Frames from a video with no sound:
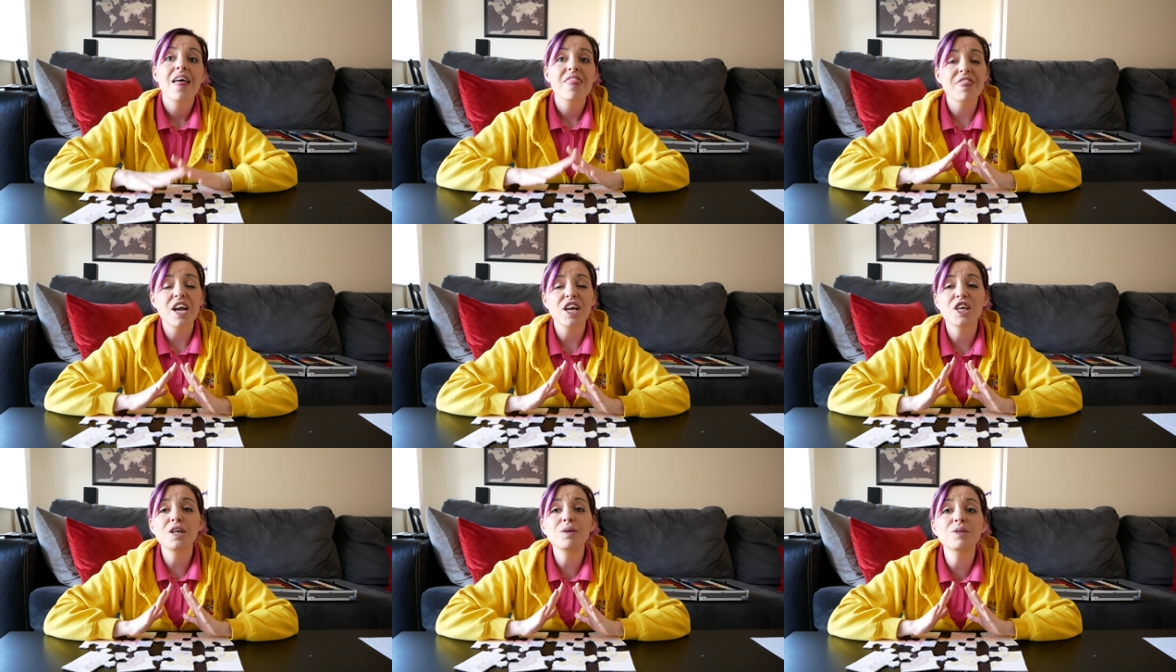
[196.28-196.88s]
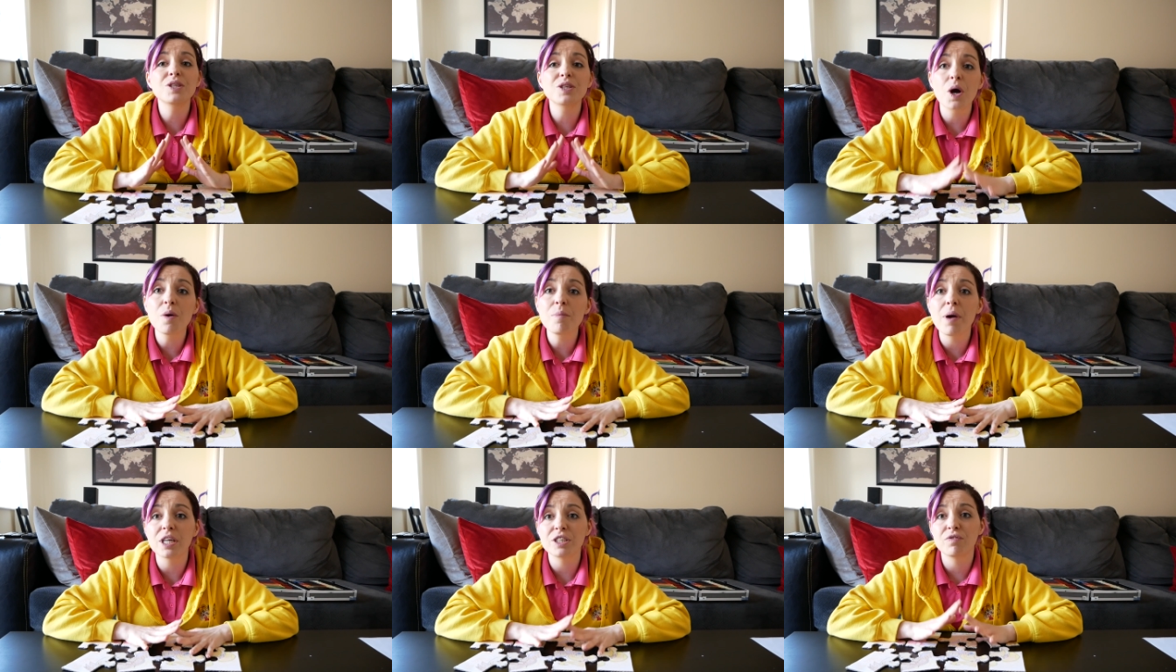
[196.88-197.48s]
Thank you
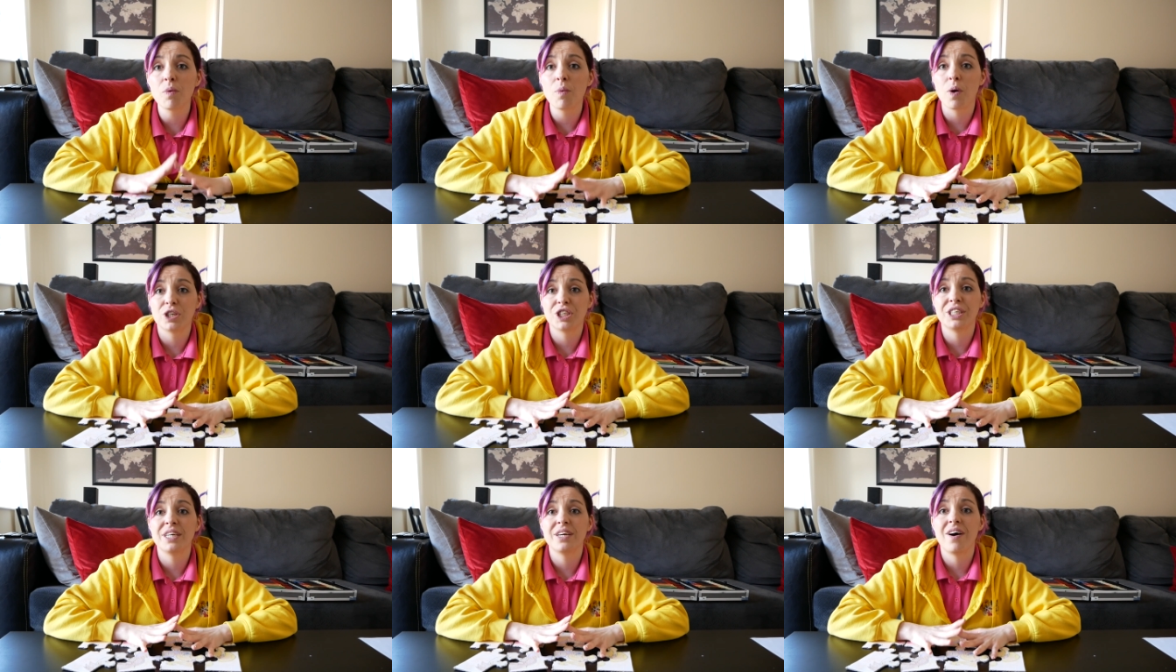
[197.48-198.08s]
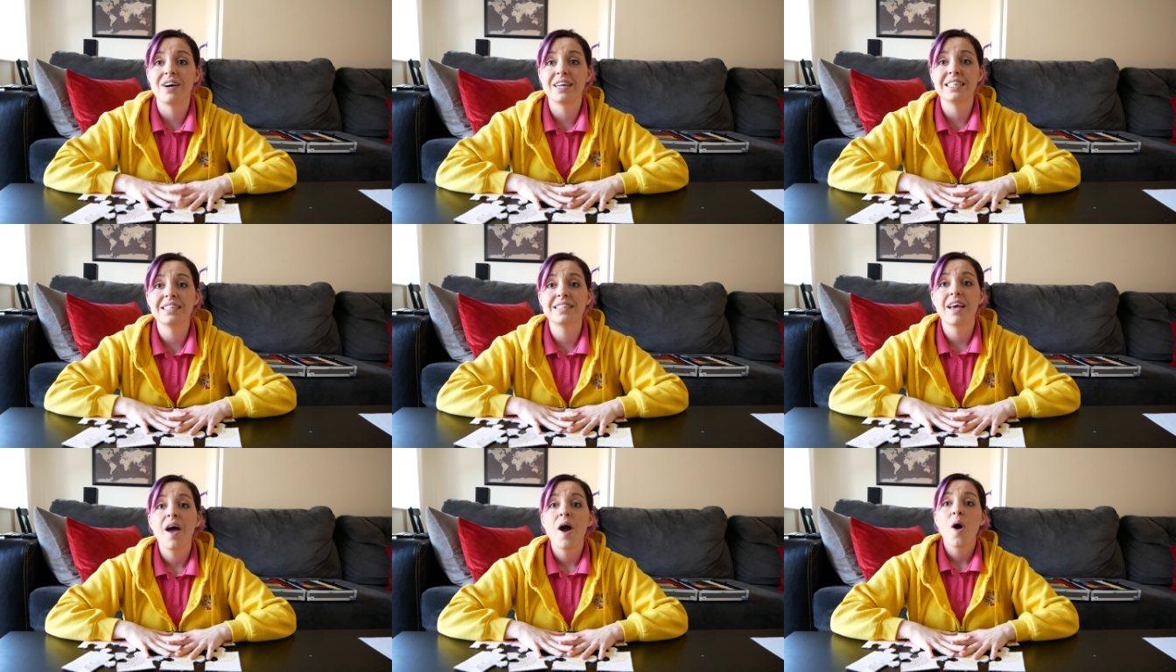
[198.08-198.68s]
so much for watching,
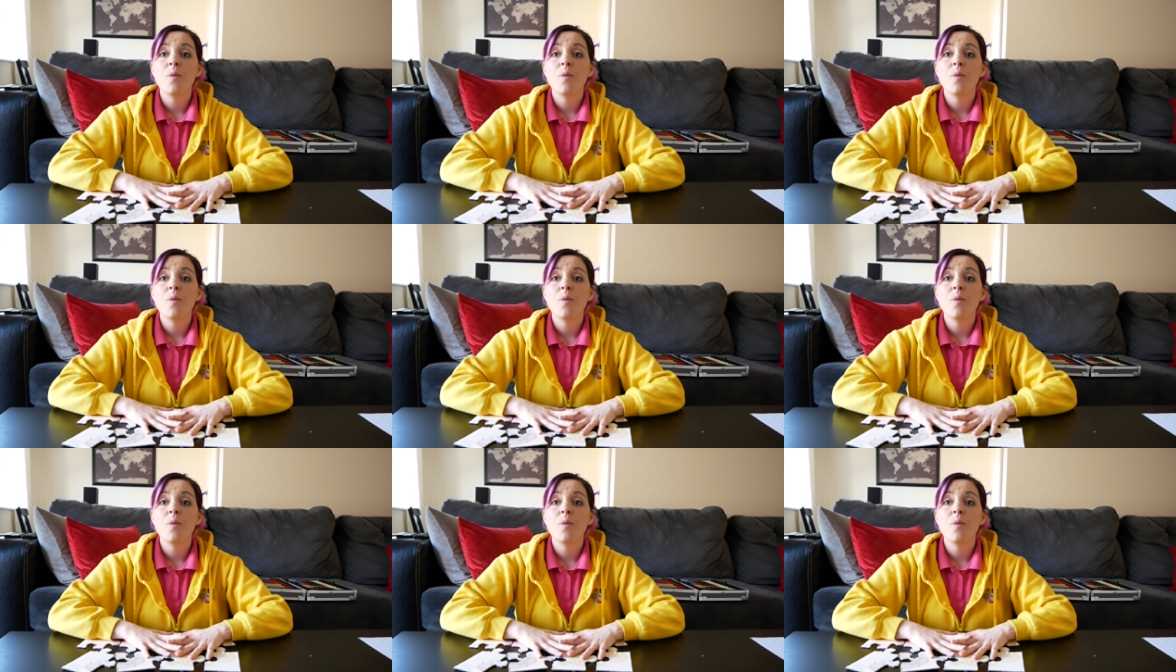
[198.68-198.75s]
guys.